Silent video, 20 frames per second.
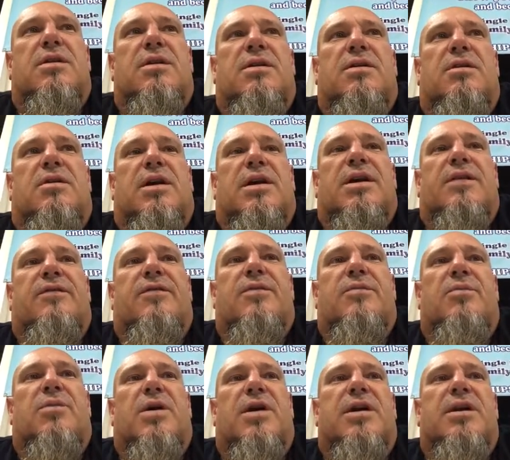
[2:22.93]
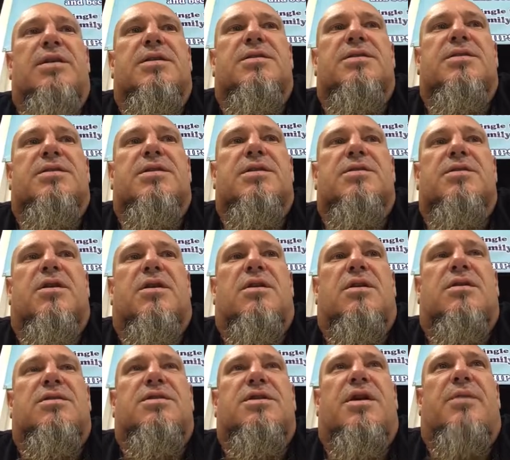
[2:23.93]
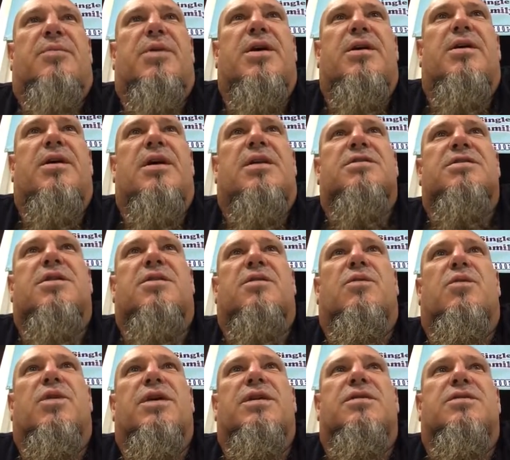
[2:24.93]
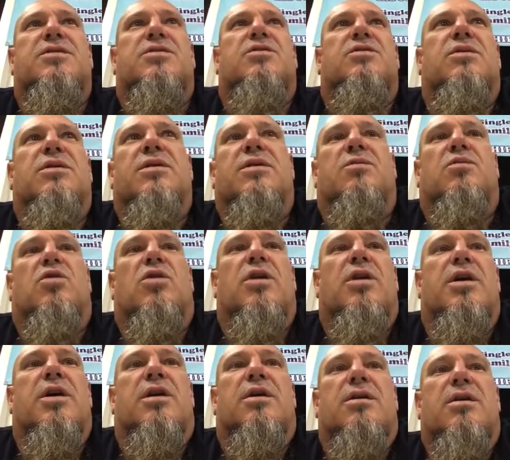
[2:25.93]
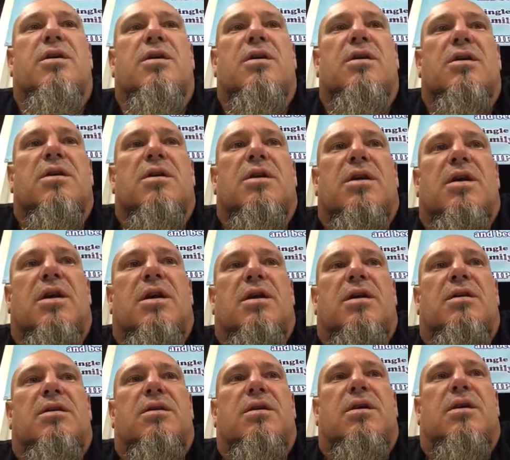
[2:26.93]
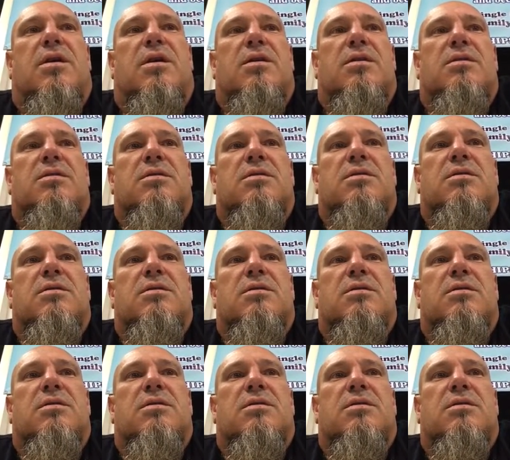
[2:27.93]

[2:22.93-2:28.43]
you know, I give her the money and she says, oh, I'll stop by your house on the way to school in the morning. And uh,